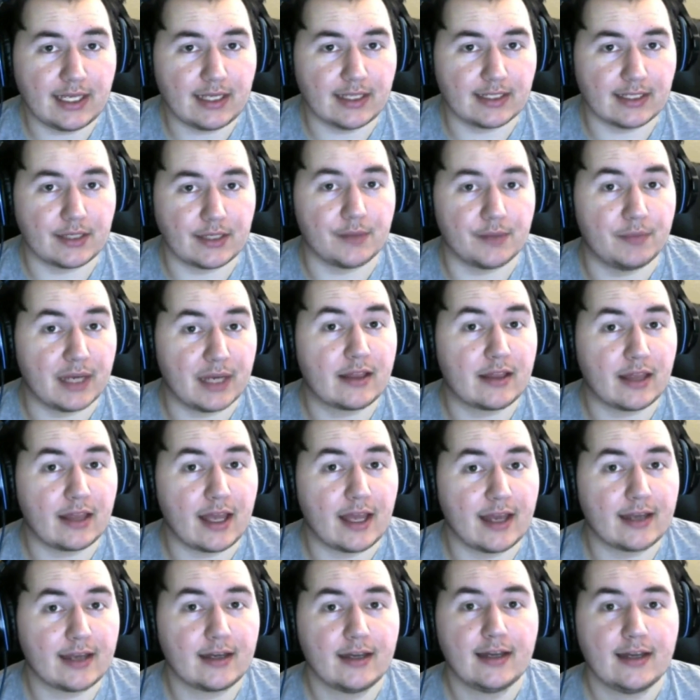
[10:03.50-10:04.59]
is a big
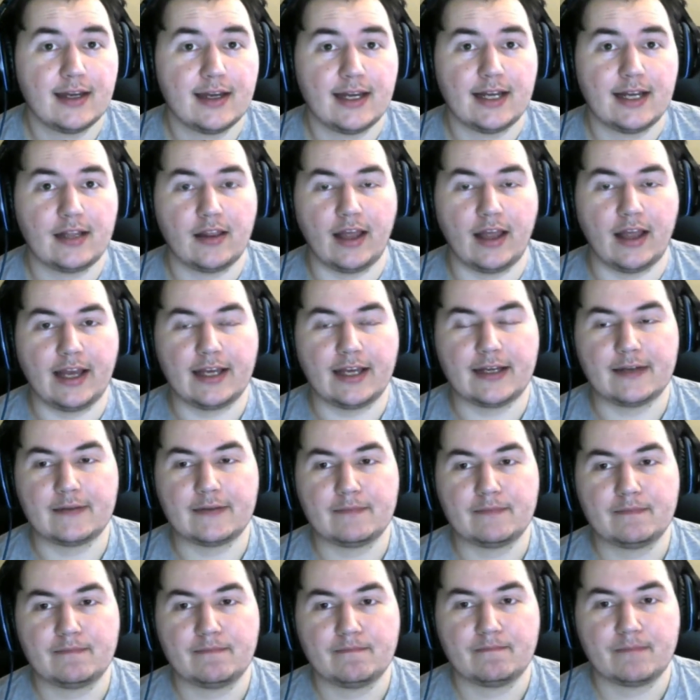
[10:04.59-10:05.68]
thing. Like,
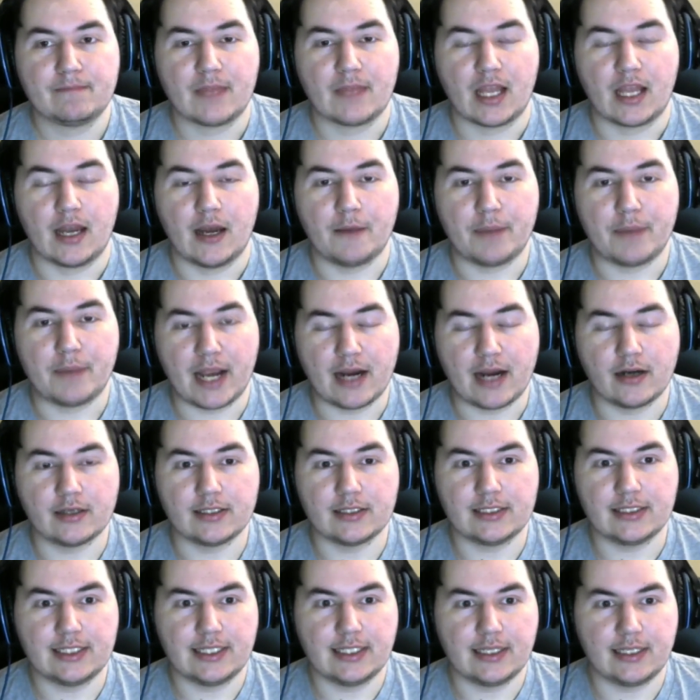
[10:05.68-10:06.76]

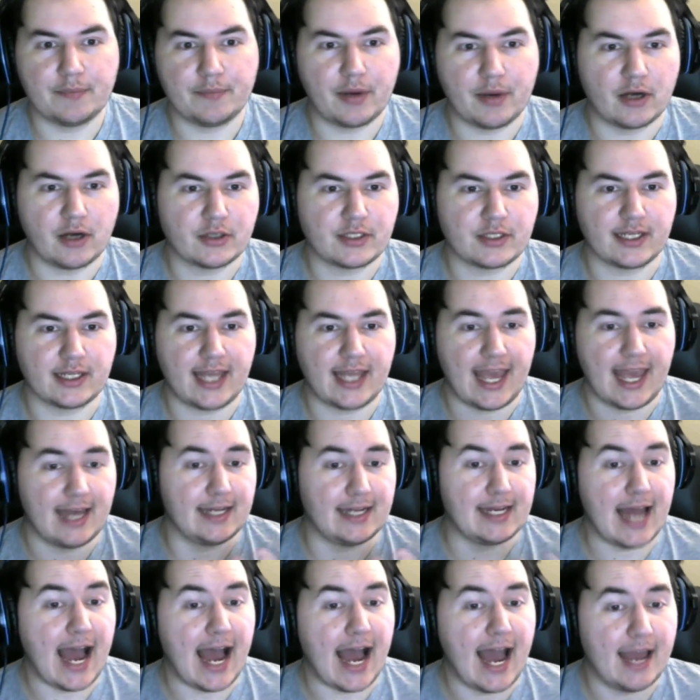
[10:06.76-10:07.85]
apparently the person can't
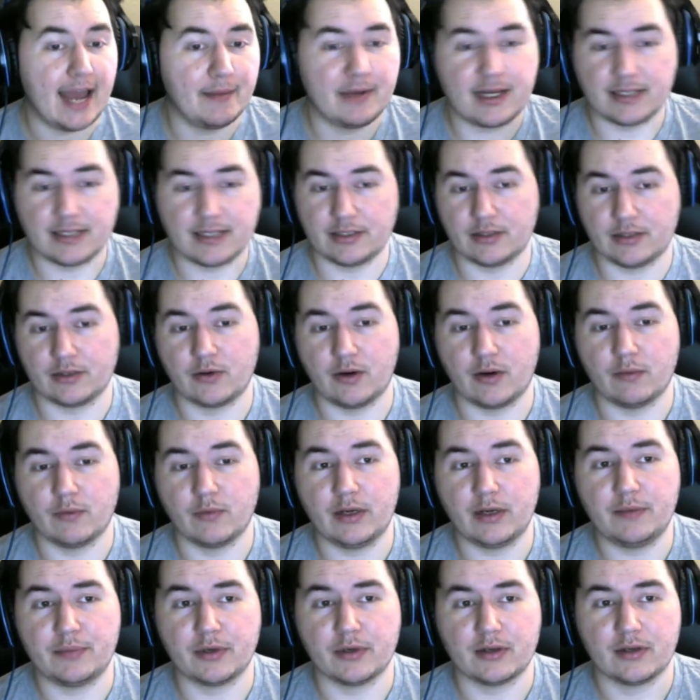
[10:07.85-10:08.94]
die because they're a Grim
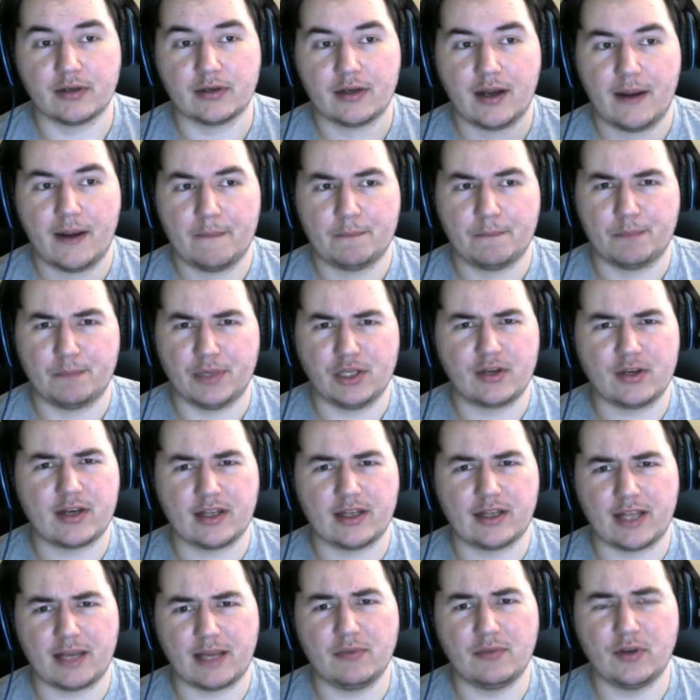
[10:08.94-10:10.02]
Reaper, but you can
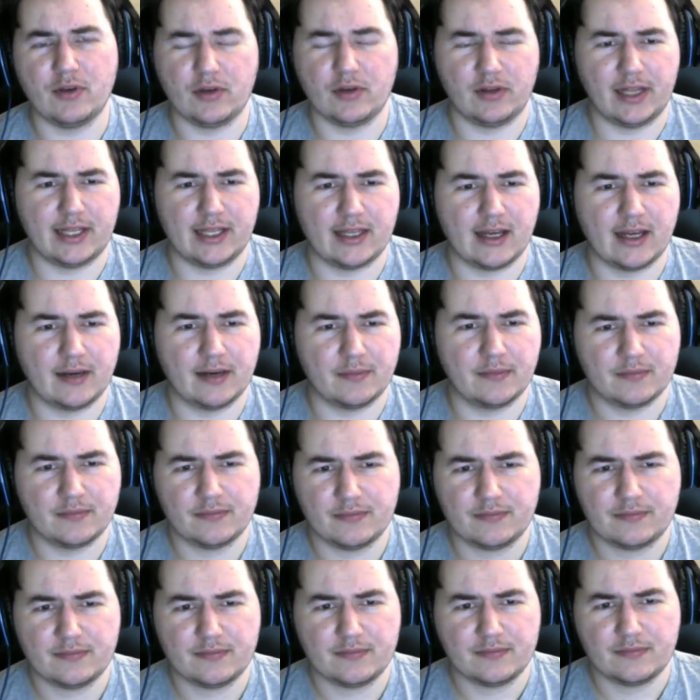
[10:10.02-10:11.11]
like mutilate them
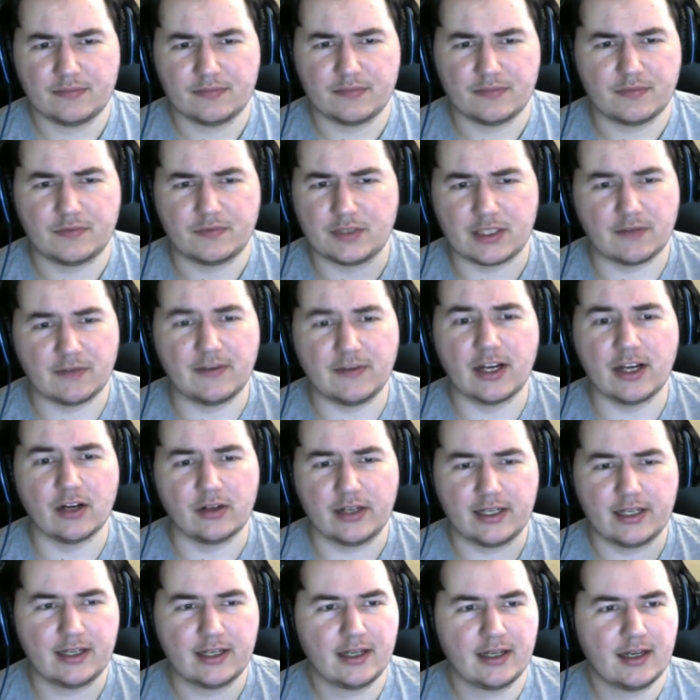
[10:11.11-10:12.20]

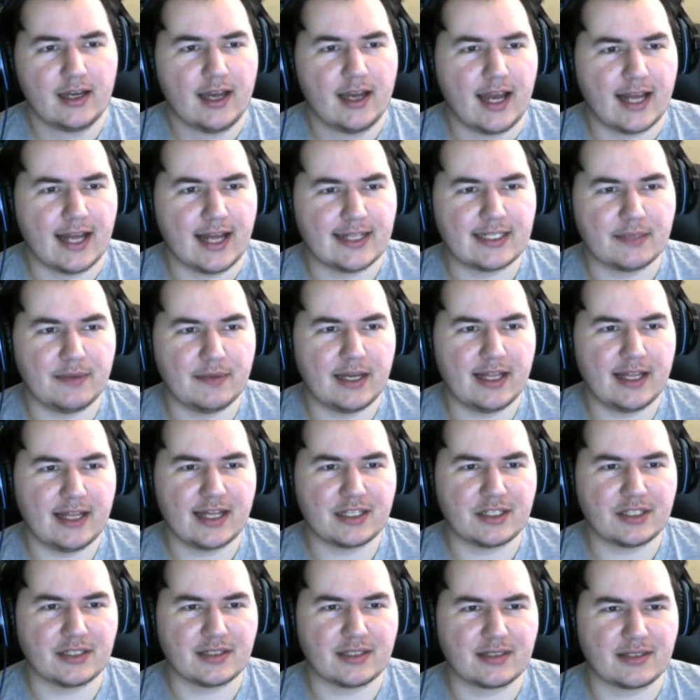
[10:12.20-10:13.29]
severely. And to me, that's
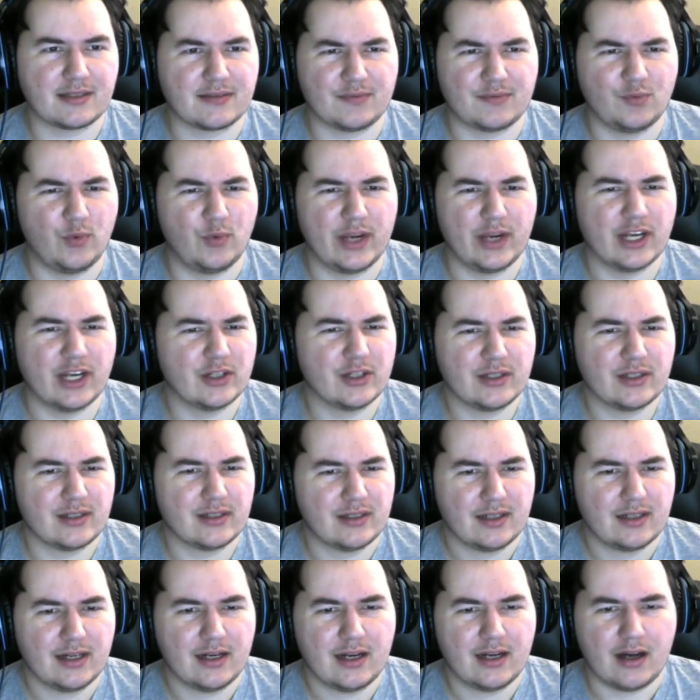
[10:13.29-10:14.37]
just weird.
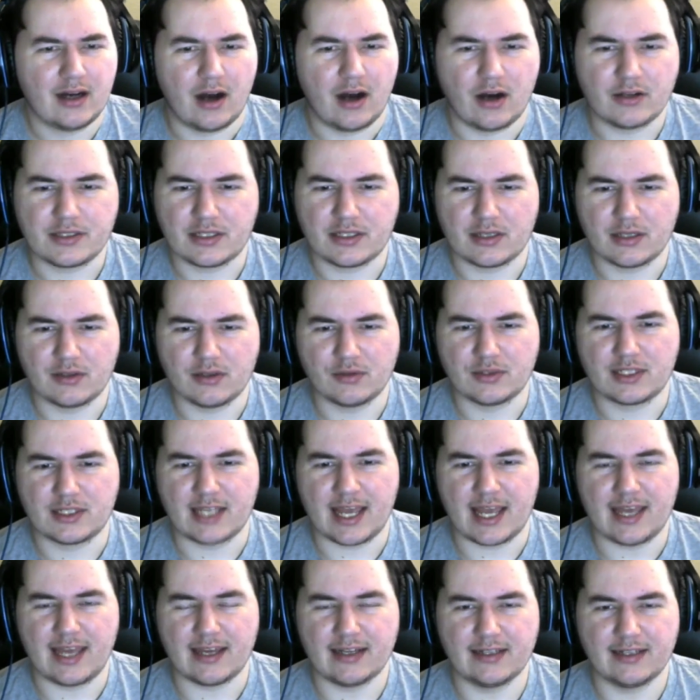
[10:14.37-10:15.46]
Also,
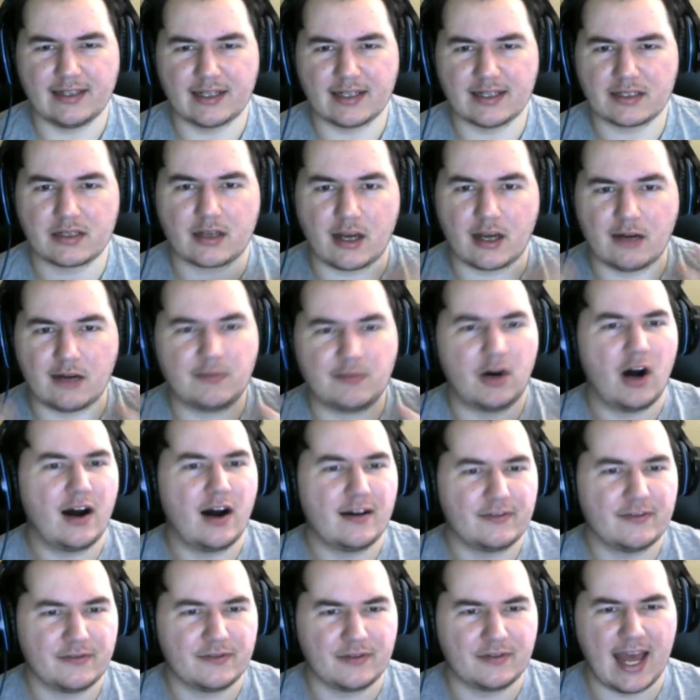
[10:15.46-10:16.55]
Satan doesn't come
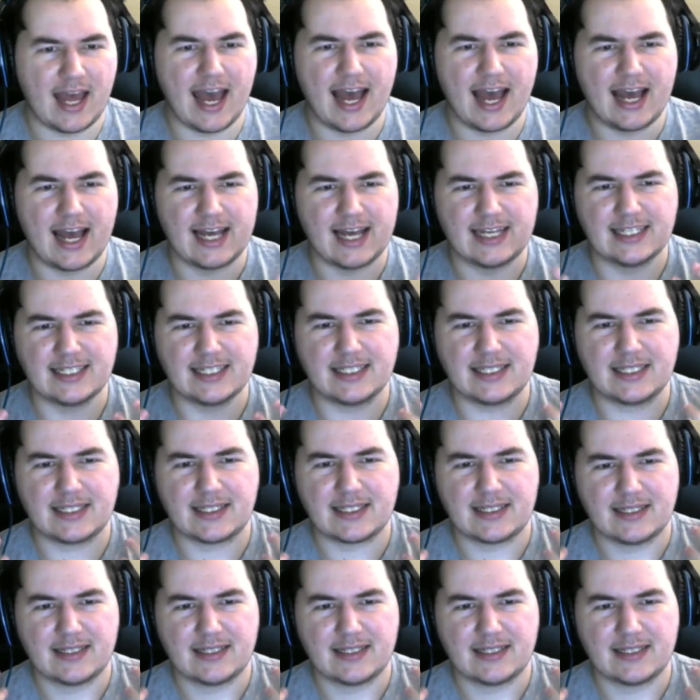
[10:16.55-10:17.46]
off as